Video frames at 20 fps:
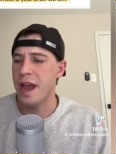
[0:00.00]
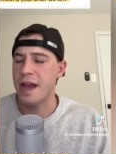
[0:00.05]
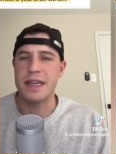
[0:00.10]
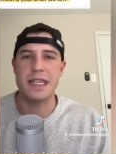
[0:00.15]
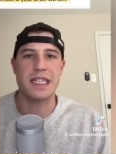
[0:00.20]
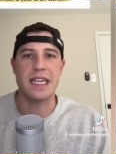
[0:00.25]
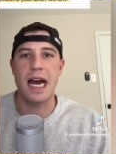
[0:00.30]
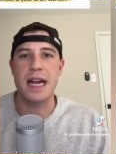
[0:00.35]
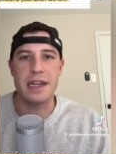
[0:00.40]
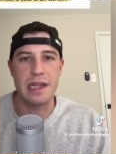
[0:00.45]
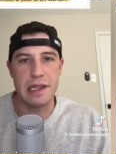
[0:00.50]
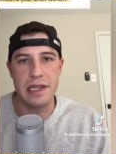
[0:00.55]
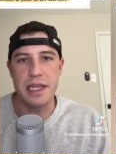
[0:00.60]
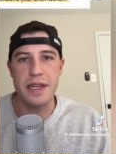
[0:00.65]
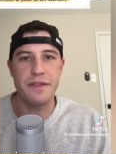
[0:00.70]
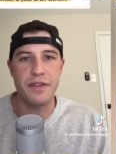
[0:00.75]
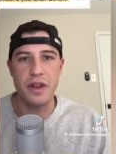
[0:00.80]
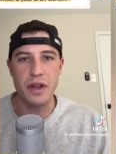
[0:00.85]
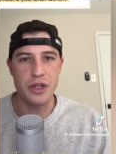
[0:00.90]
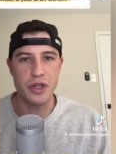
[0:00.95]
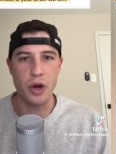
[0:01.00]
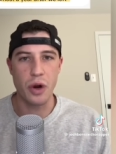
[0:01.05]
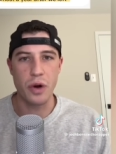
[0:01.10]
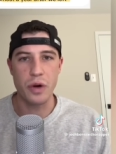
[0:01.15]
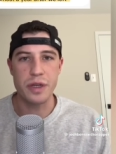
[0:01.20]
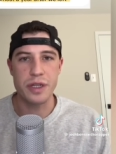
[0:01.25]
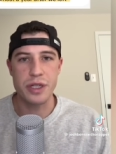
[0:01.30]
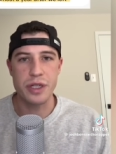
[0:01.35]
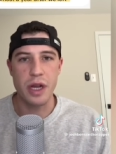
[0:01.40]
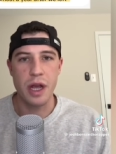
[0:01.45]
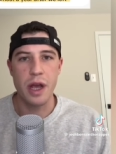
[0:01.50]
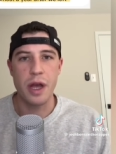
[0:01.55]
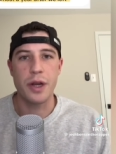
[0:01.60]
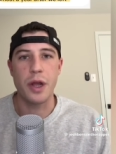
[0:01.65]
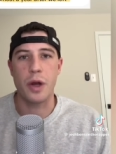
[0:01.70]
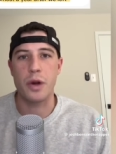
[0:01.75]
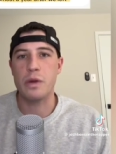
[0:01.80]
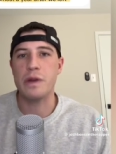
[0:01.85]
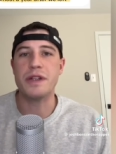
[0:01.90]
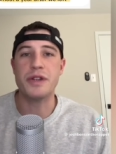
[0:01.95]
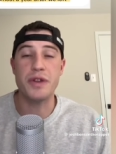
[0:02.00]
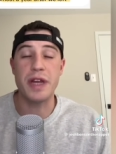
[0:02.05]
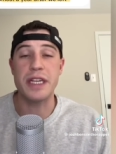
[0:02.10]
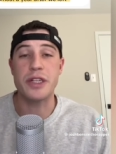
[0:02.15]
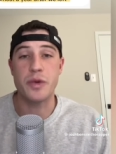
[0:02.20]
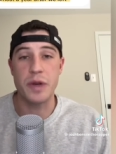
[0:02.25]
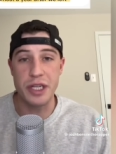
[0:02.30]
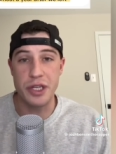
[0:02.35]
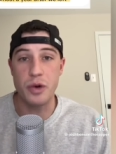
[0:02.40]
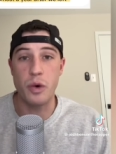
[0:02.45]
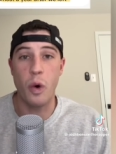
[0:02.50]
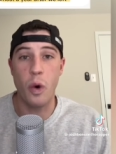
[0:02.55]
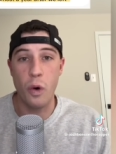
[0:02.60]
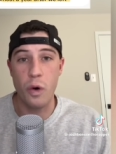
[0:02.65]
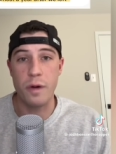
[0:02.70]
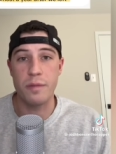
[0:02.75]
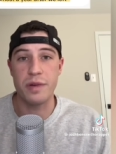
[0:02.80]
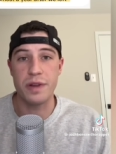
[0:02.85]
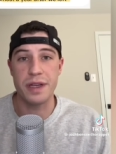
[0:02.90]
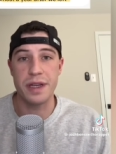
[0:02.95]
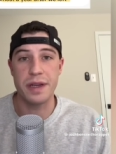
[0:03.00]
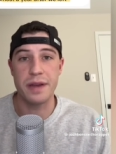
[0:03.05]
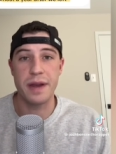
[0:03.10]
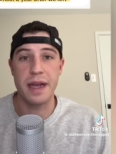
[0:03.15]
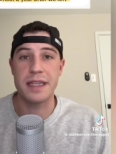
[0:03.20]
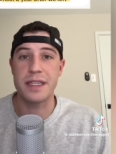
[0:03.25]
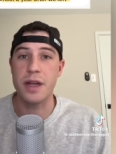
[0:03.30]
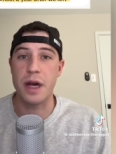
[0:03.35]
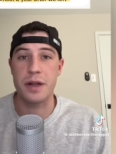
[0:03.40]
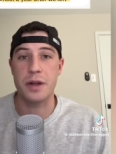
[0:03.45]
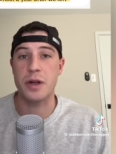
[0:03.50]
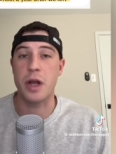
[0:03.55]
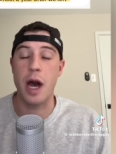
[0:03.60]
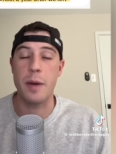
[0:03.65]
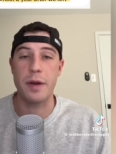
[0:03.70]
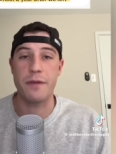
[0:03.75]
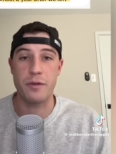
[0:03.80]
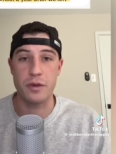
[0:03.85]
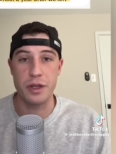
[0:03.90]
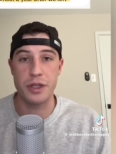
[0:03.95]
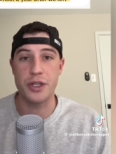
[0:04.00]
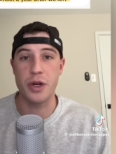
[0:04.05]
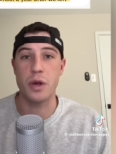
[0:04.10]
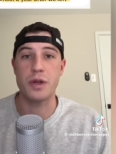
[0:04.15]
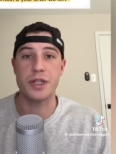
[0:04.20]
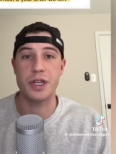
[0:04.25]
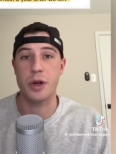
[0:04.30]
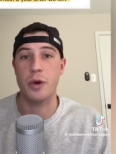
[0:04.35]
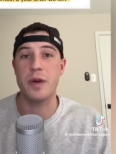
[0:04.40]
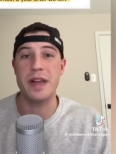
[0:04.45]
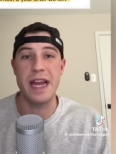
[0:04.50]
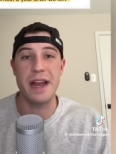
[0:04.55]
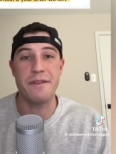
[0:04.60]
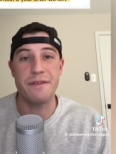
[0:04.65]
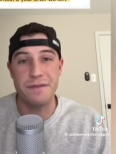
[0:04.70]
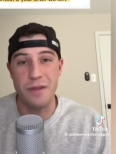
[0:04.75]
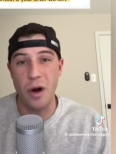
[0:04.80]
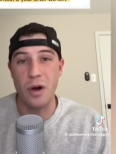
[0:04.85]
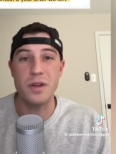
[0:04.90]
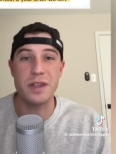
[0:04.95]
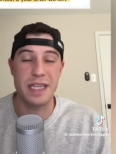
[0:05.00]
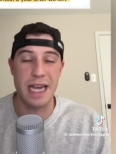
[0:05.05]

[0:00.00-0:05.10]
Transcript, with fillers: decide to leave the church, not only do they treat you horribly, it's not uncommon for the church to create false